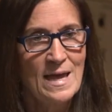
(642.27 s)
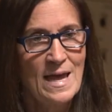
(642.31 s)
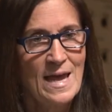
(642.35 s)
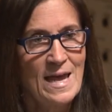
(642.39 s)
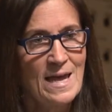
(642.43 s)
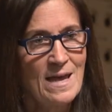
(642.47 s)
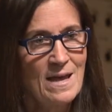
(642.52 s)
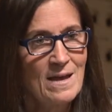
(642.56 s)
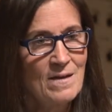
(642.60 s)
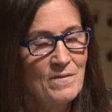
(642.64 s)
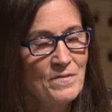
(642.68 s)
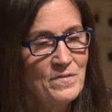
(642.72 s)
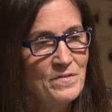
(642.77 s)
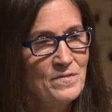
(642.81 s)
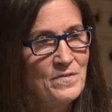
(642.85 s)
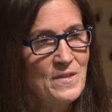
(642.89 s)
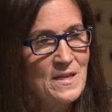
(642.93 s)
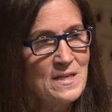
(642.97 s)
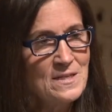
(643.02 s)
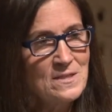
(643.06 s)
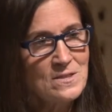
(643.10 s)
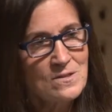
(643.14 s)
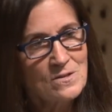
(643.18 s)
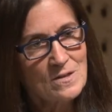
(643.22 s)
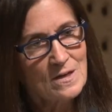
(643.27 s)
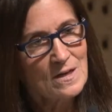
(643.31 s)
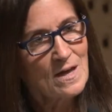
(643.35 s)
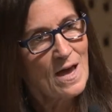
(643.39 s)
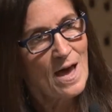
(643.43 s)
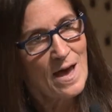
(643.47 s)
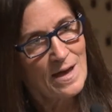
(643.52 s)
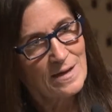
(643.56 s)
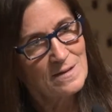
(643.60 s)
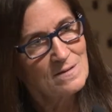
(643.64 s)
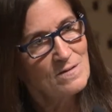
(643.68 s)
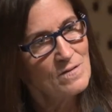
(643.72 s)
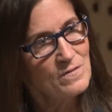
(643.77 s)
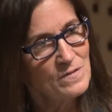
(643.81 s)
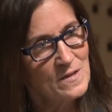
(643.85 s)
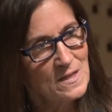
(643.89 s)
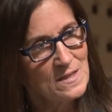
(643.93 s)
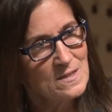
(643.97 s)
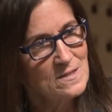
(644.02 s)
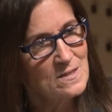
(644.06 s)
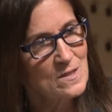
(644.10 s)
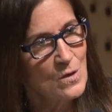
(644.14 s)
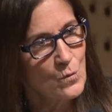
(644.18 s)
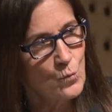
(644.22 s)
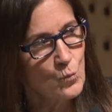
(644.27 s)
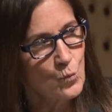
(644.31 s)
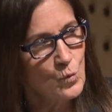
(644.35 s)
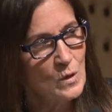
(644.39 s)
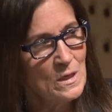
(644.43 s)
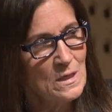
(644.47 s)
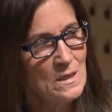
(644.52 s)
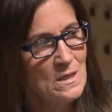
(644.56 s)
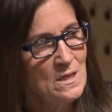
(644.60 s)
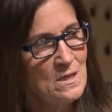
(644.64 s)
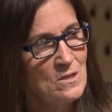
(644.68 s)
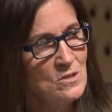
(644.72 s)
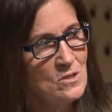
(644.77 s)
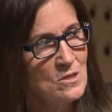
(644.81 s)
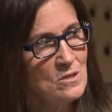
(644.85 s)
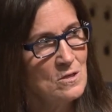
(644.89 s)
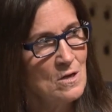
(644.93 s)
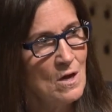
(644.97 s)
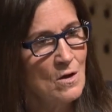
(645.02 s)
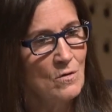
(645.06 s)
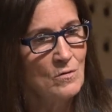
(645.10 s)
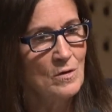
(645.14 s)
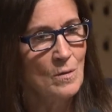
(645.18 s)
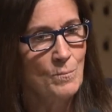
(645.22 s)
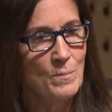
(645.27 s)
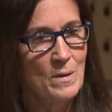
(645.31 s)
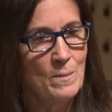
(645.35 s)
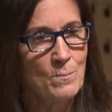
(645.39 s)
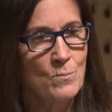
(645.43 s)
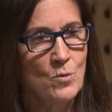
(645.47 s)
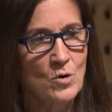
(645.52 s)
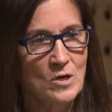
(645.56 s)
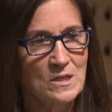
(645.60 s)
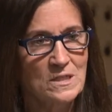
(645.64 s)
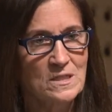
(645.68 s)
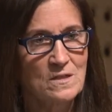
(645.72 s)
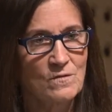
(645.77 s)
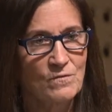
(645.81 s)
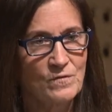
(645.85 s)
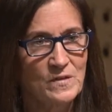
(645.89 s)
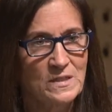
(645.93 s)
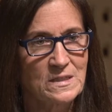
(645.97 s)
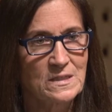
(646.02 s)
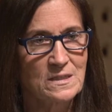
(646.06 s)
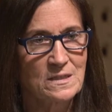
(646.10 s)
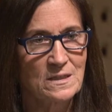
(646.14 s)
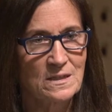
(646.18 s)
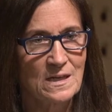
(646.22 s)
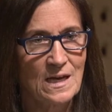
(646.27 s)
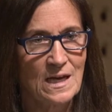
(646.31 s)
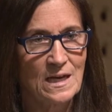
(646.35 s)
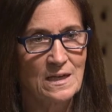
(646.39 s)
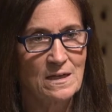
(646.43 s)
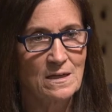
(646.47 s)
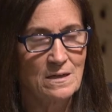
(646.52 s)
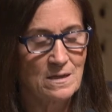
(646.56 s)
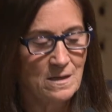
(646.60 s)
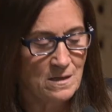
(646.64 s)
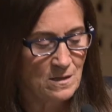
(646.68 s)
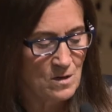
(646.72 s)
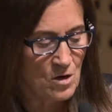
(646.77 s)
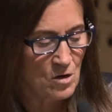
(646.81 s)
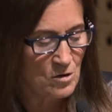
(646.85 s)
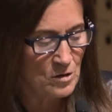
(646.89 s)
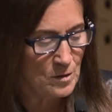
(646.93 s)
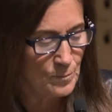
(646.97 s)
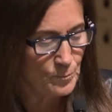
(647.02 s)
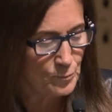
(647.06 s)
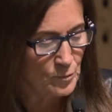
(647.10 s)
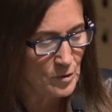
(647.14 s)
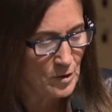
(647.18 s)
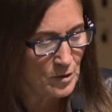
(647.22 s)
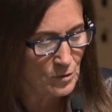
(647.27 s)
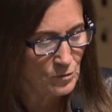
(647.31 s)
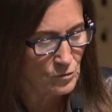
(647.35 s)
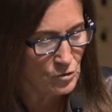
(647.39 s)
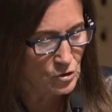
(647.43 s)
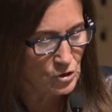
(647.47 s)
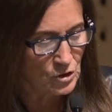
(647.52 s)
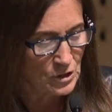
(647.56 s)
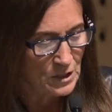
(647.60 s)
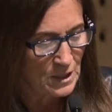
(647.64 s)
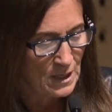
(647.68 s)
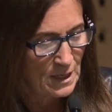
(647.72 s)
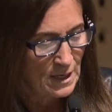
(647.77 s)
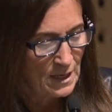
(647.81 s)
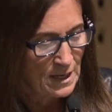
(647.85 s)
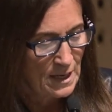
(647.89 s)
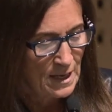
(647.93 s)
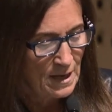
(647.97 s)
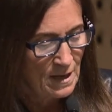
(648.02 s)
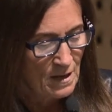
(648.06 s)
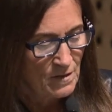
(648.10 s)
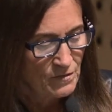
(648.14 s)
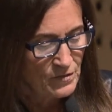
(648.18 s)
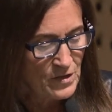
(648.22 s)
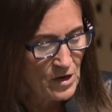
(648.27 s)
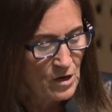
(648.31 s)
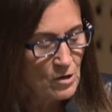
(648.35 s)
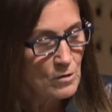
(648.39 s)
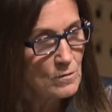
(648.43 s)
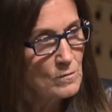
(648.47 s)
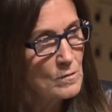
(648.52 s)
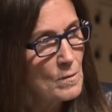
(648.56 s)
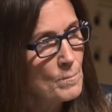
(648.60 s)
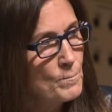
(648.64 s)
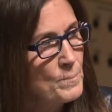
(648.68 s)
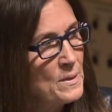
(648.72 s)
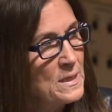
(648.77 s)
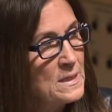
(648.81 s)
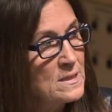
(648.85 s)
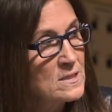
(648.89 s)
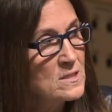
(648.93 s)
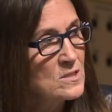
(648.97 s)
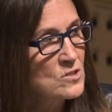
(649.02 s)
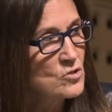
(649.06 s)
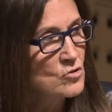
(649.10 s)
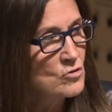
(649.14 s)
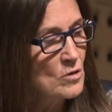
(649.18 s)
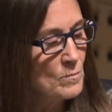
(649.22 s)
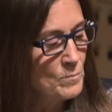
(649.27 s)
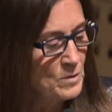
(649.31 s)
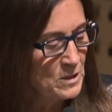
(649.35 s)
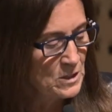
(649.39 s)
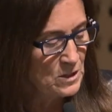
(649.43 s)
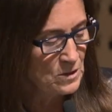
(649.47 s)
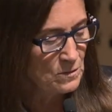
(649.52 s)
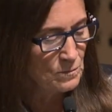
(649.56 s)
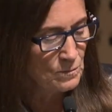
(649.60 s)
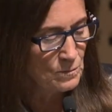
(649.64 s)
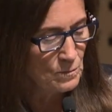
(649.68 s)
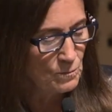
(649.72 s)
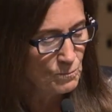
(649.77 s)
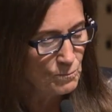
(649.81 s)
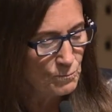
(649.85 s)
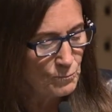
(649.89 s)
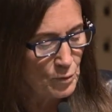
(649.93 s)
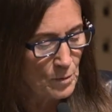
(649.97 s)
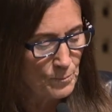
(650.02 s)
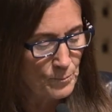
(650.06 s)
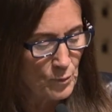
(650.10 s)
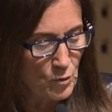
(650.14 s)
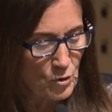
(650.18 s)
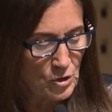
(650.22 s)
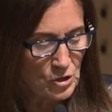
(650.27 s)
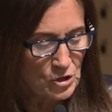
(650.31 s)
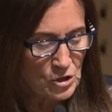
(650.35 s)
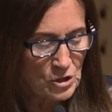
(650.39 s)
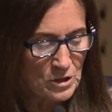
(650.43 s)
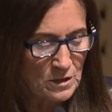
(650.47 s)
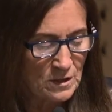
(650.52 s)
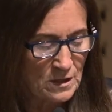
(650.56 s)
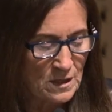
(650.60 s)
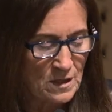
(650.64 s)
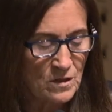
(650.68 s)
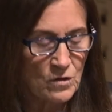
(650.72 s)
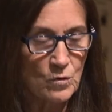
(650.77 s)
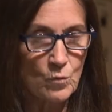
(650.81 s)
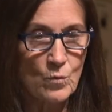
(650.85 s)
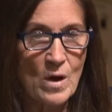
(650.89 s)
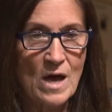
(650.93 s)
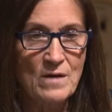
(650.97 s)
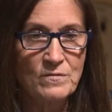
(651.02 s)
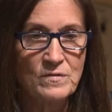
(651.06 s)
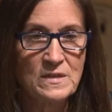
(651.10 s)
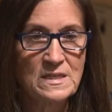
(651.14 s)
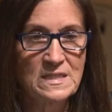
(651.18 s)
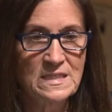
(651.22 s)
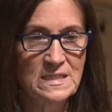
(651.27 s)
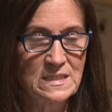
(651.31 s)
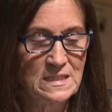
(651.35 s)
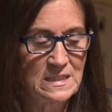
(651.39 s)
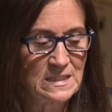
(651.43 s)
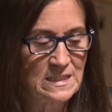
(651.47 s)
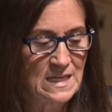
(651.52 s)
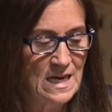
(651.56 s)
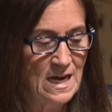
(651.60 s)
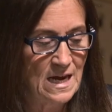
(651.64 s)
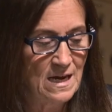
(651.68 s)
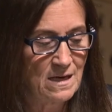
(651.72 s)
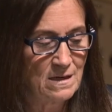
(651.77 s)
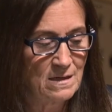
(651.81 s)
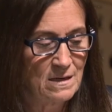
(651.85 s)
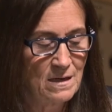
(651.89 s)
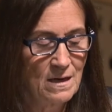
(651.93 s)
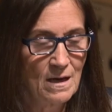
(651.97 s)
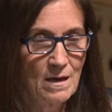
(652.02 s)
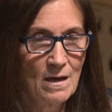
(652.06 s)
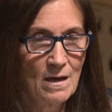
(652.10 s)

And these are the kind of things that we need to know to be more sophisticated in our approach. They're being distributed proportionally throughout the state